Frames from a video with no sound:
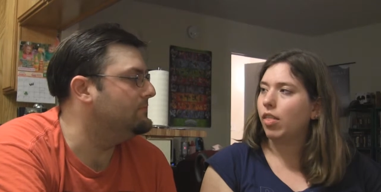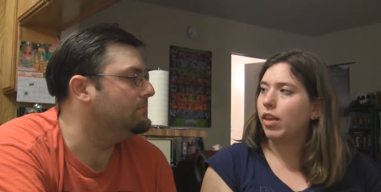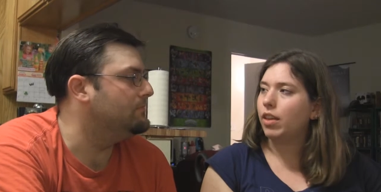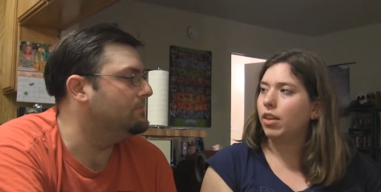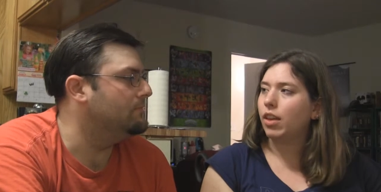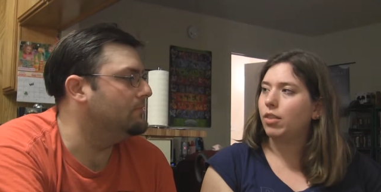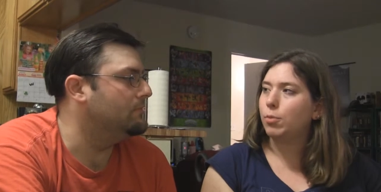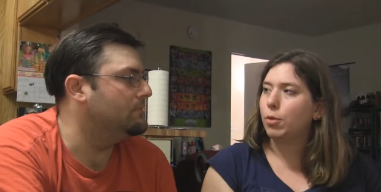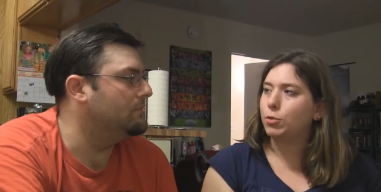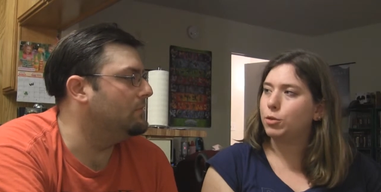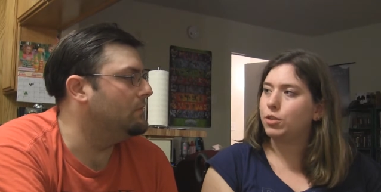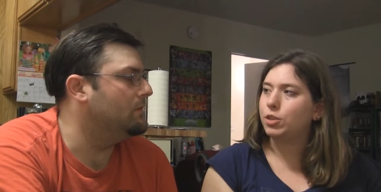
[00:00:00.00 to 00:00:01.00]
Speaker 1: like
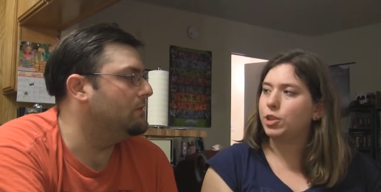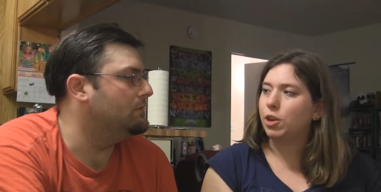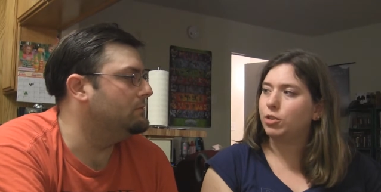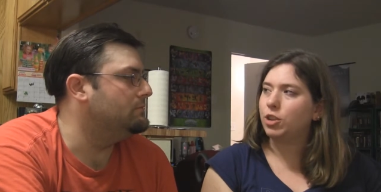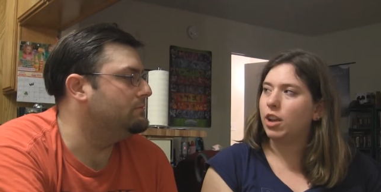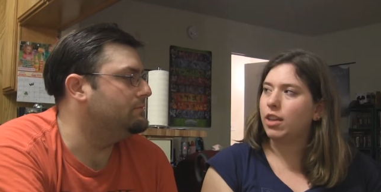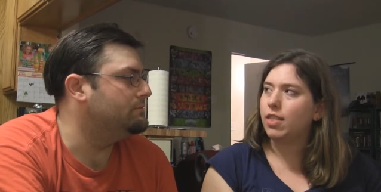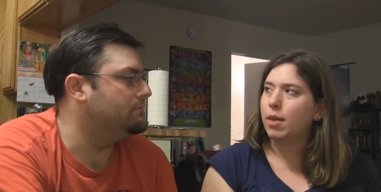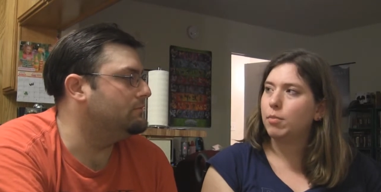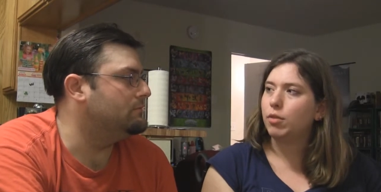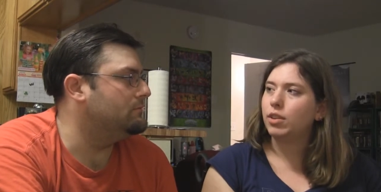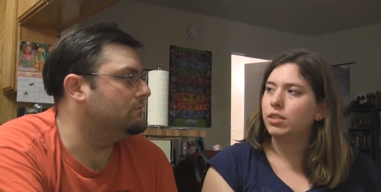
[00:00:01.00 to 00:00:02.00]
exposure to shell shock at
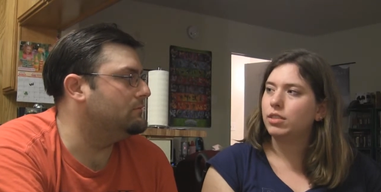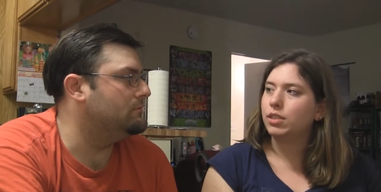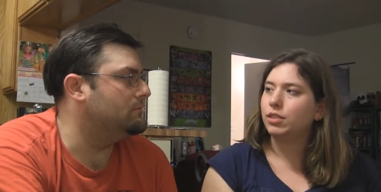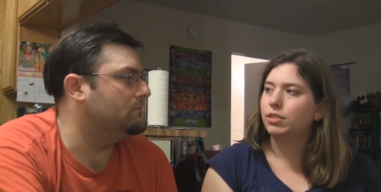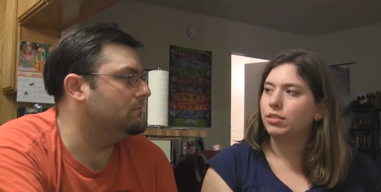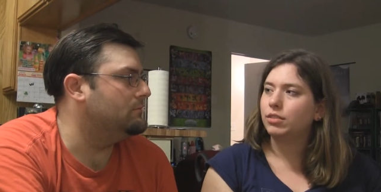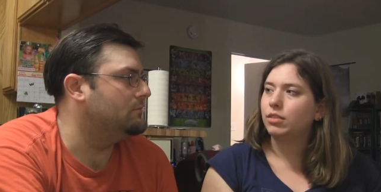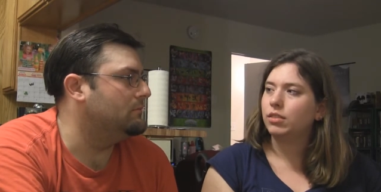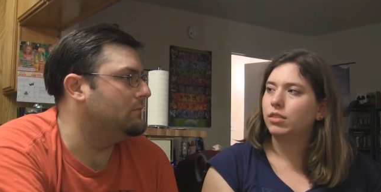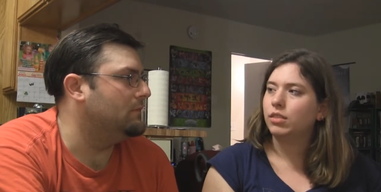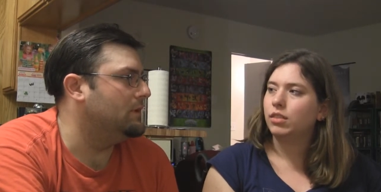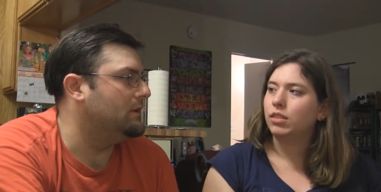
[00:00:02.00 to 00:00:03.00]
that point. So
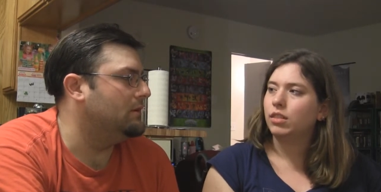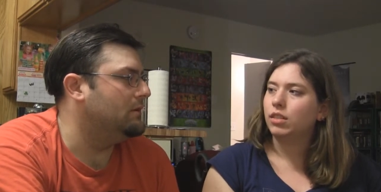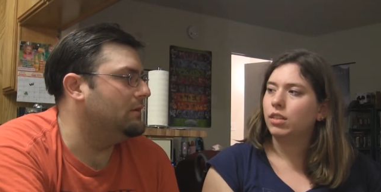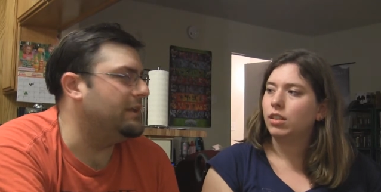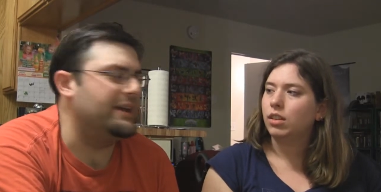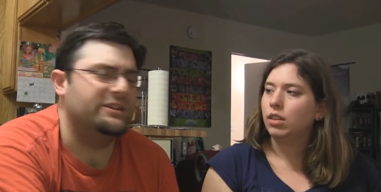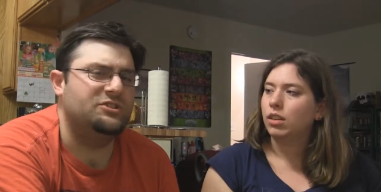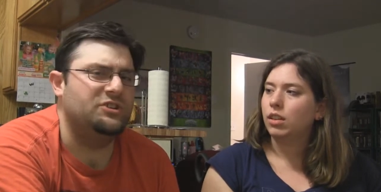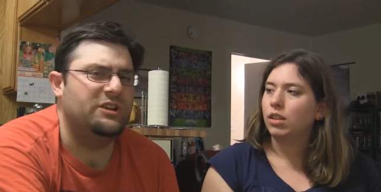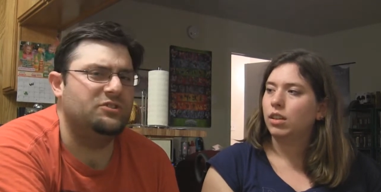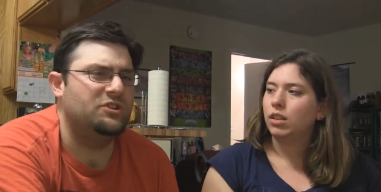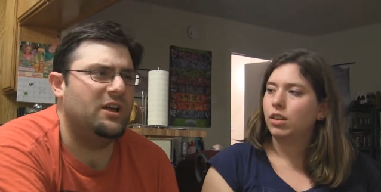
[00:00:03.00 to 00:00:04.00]
Speaker 2: yeah, because
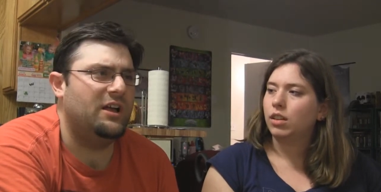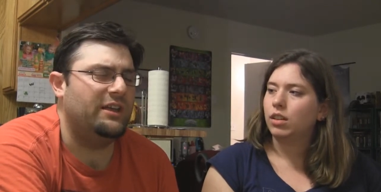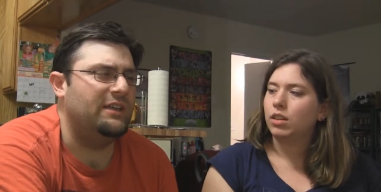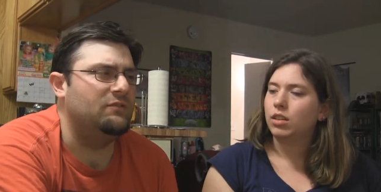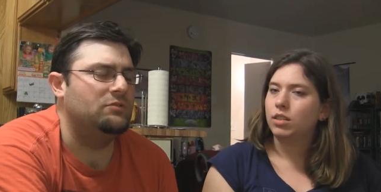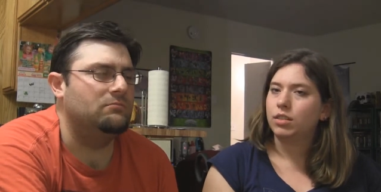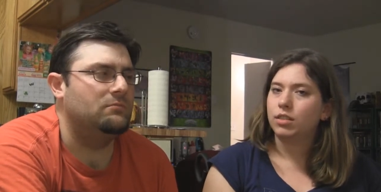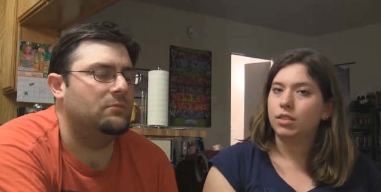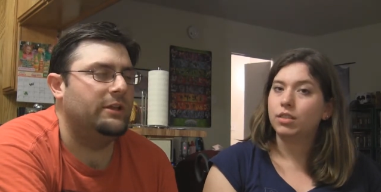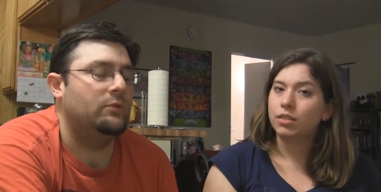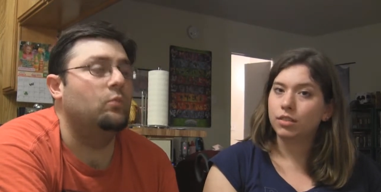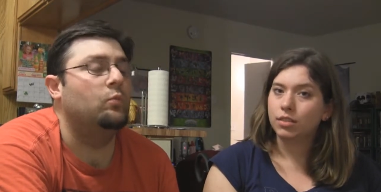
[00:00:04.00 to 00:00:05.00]
shell shock, even
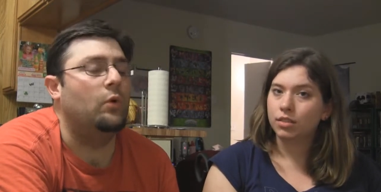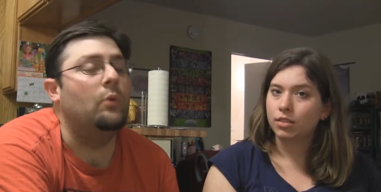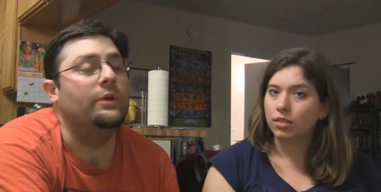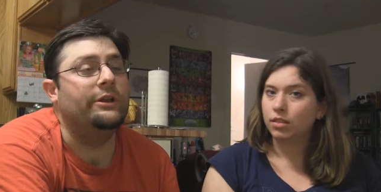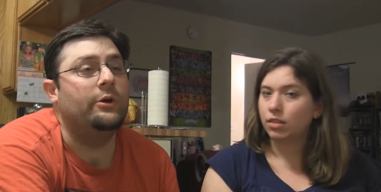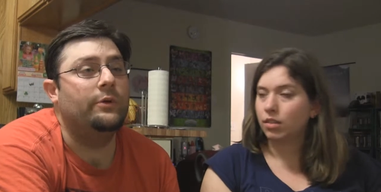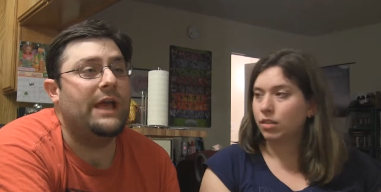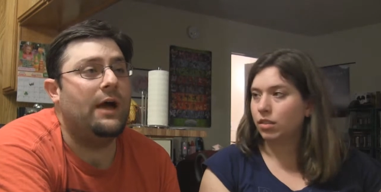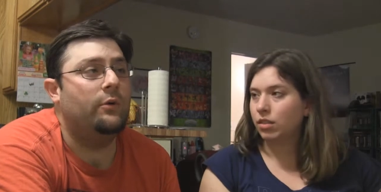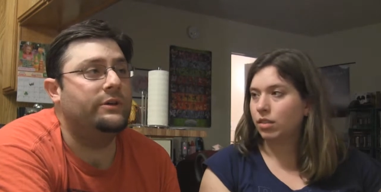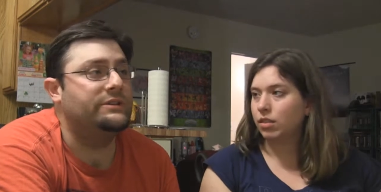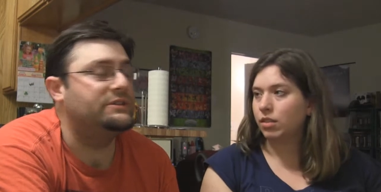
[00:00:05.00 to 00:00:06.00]
like what we know
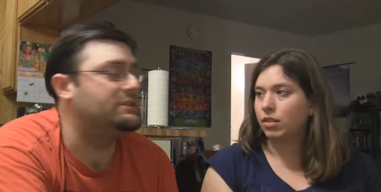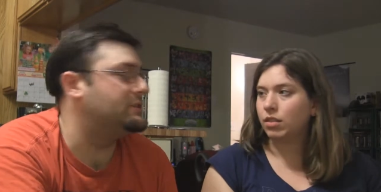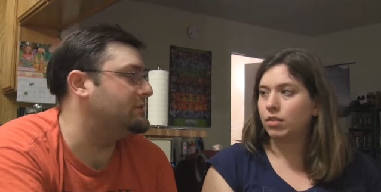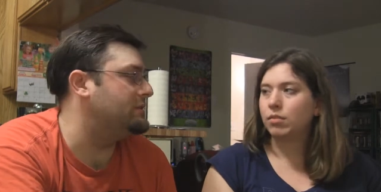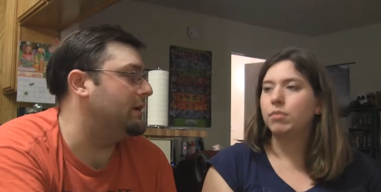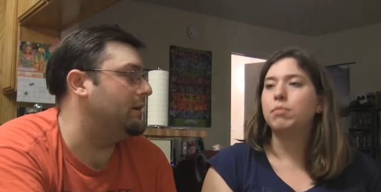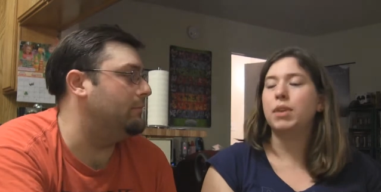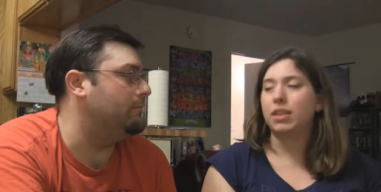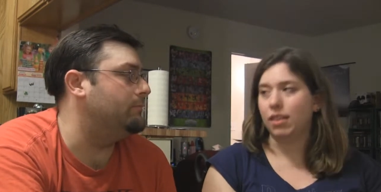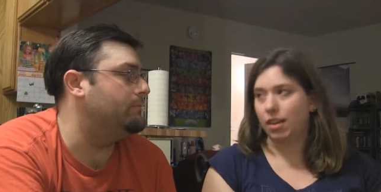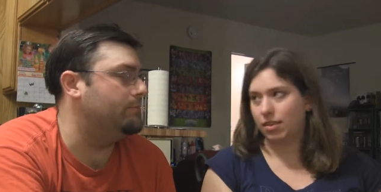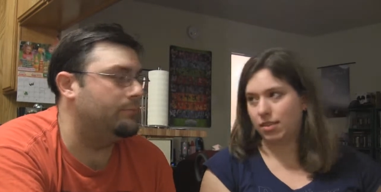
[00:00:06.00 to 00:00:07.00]
now is um,
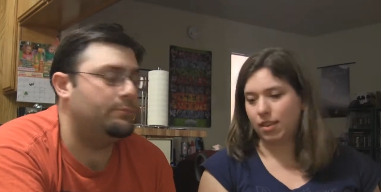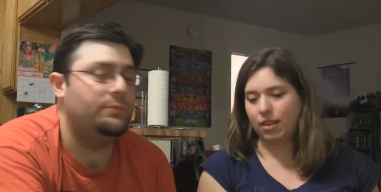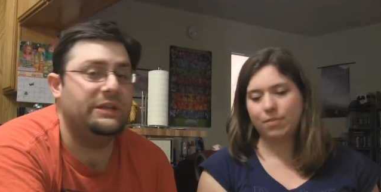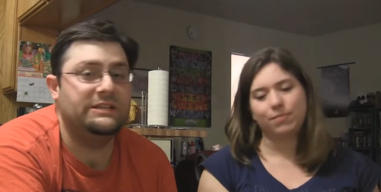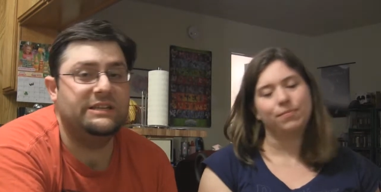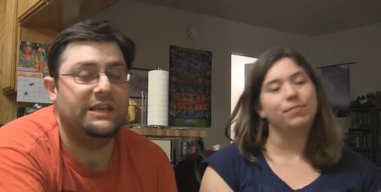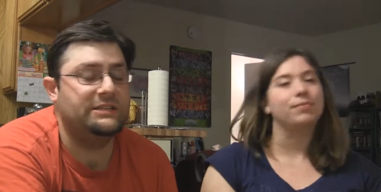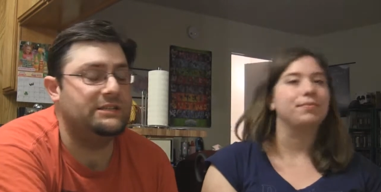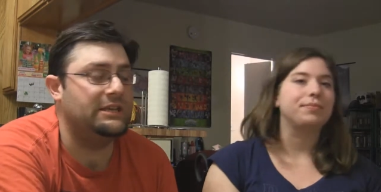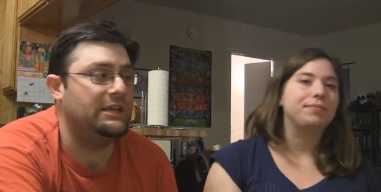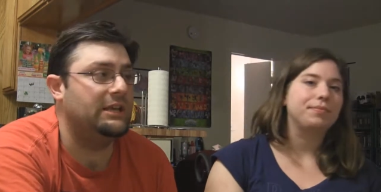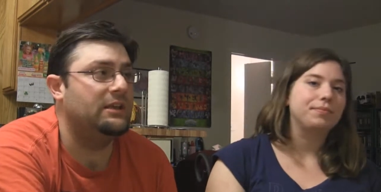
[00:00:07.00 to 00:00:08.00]
PTSD.
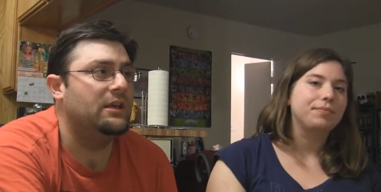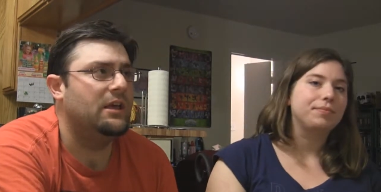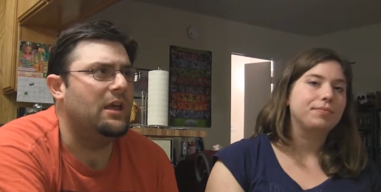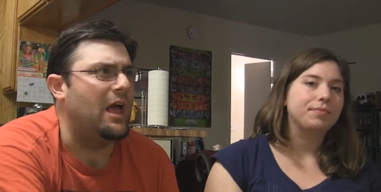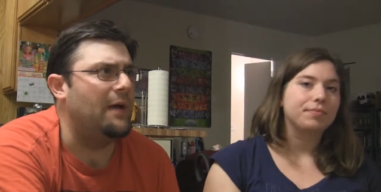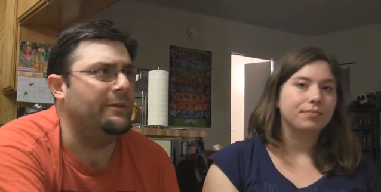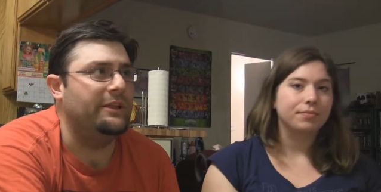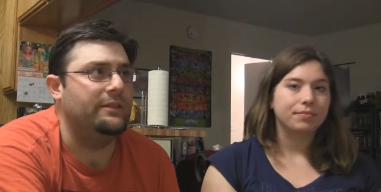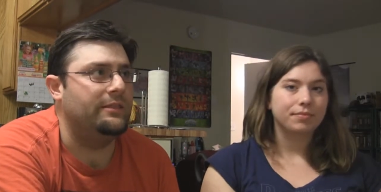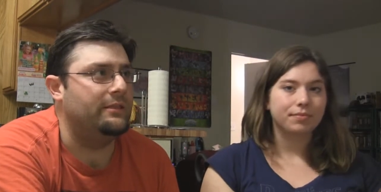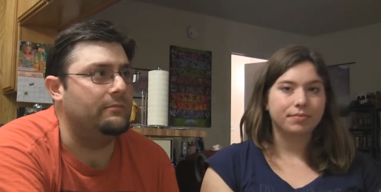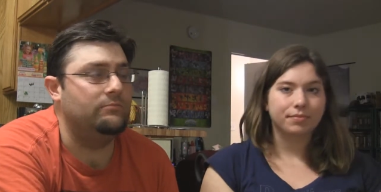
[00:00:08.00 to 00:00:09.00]
PTSD. I
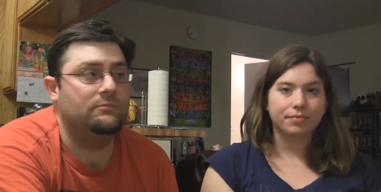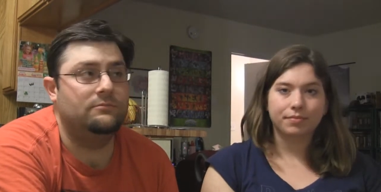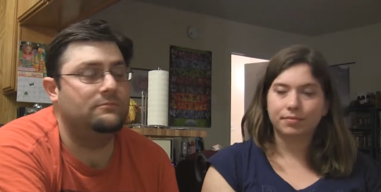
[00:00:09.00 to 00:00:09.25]
mean, the,